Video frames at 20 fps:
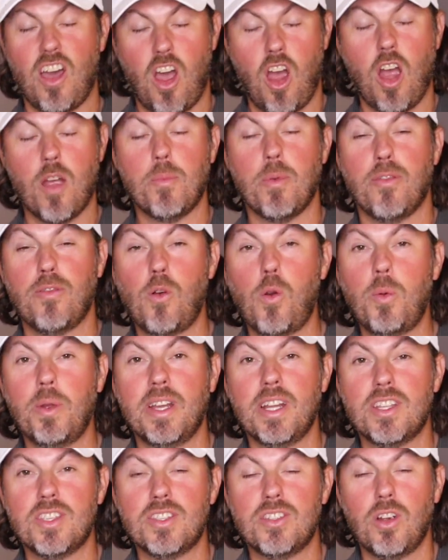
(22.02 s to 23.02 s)
right, before we
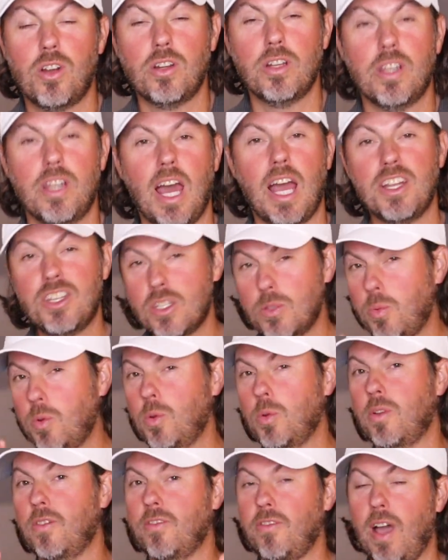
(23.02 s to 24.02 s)
get started, I just want
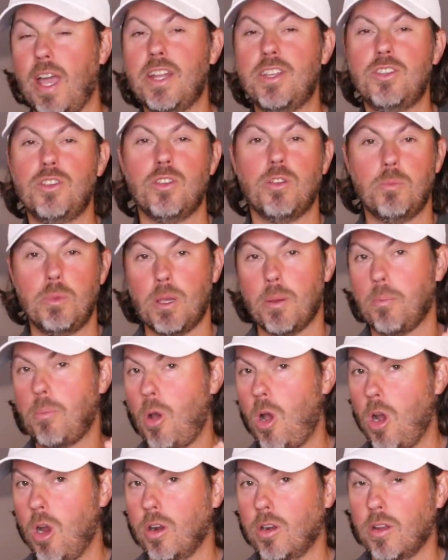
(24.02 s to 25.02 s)
to invite you to be a
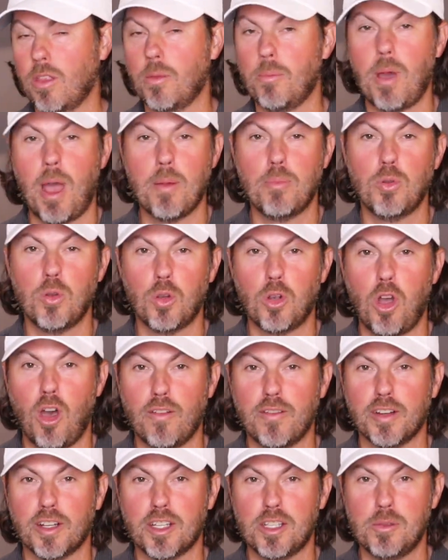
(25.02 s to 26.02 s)
part of the My Pro
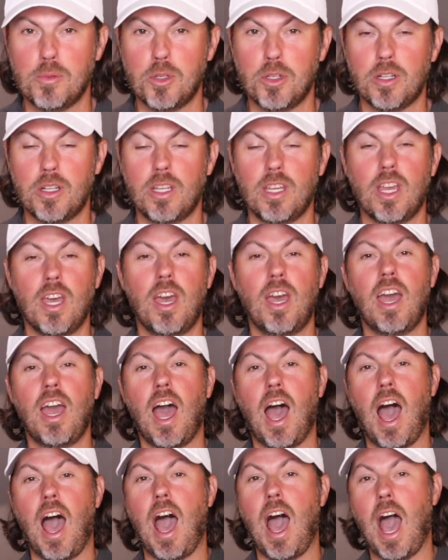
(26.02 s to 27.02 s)
Golfer community.
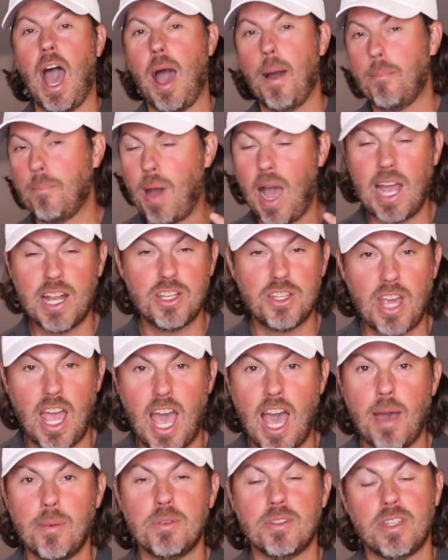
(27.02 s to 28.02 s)
My
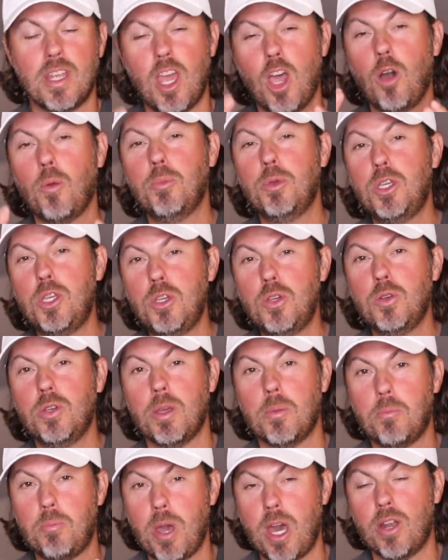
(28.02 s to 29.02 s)
job is to help you
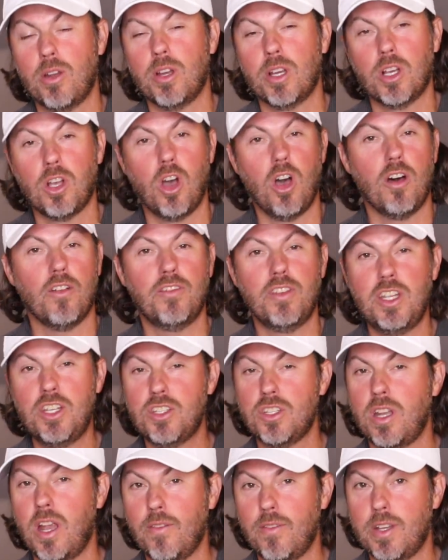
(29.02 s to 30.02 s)
get better at golf
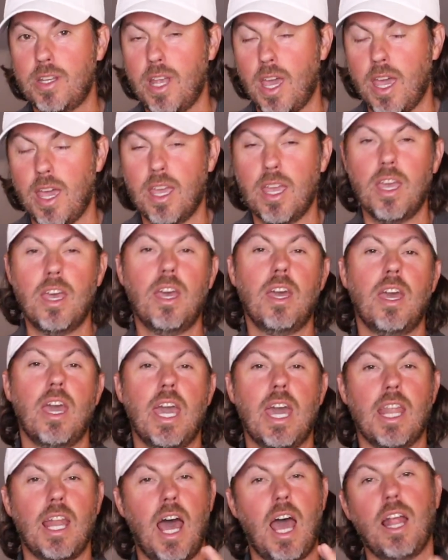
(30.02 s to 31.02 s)
each and every day,
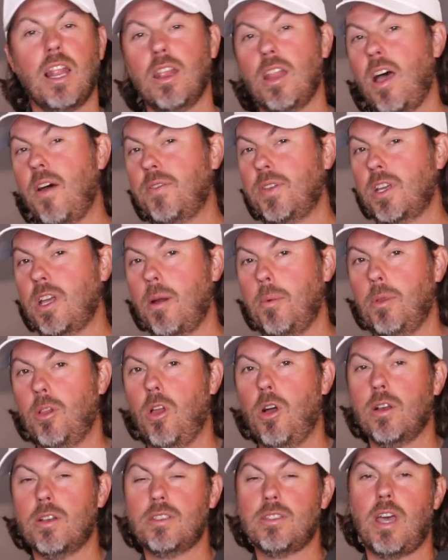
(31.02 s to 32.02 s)
and I love to come
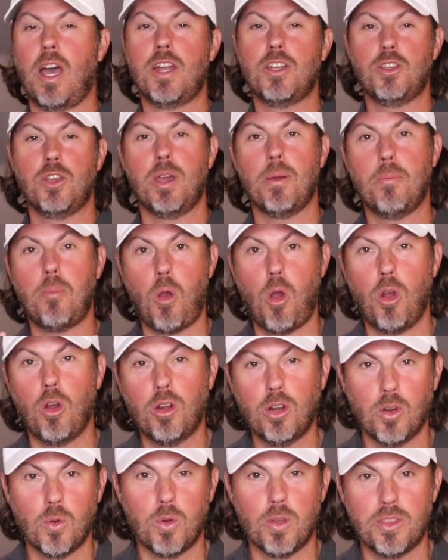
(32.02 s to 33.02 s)
alongside you and
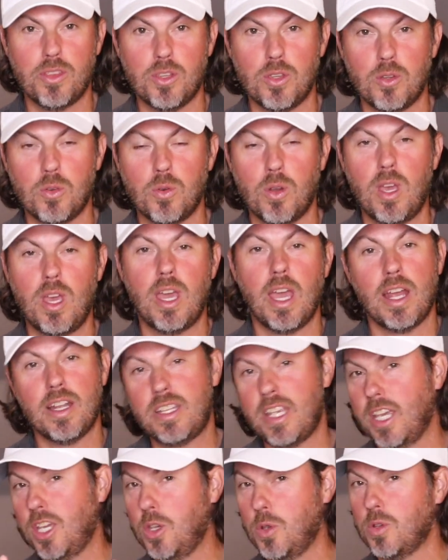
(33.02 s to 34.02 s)
partner with you and
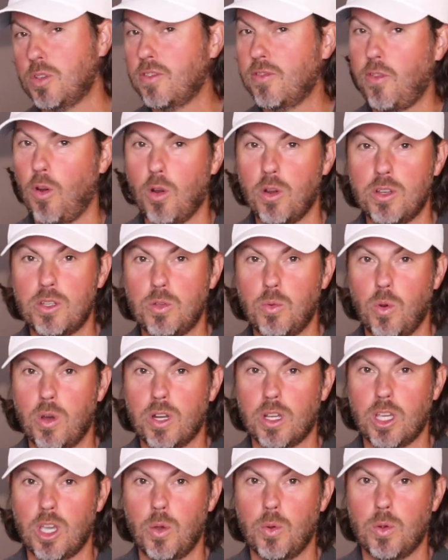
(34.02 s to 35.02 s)
take you as far as you want
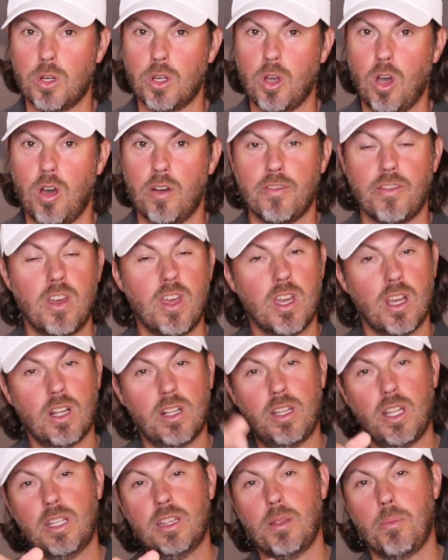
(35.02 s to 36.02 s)
to go in golf.
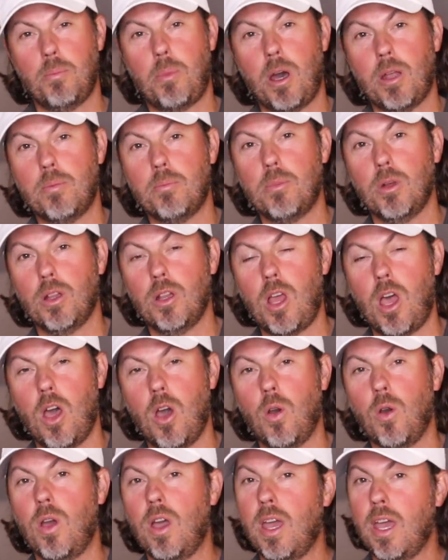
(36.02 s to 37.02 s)
Click the button
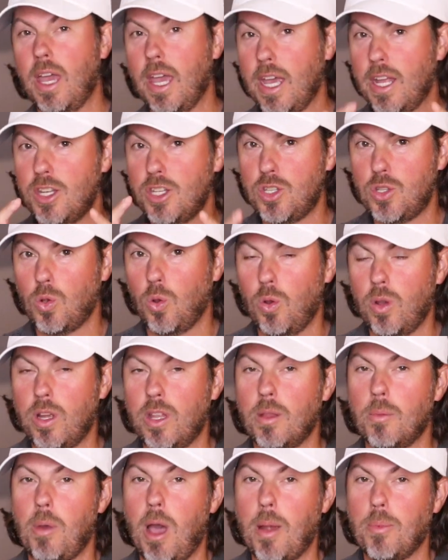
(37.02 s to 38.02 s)
below and join
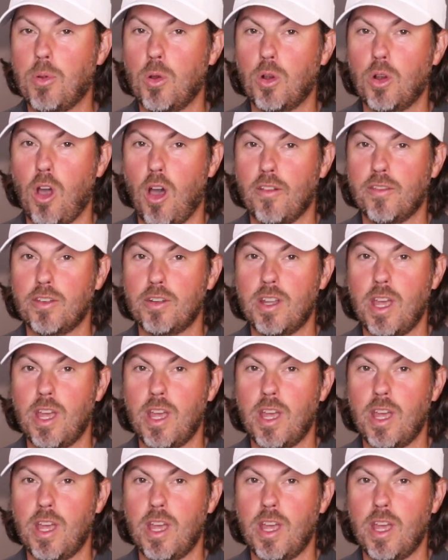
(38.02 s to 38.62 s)
the My Pro Golfer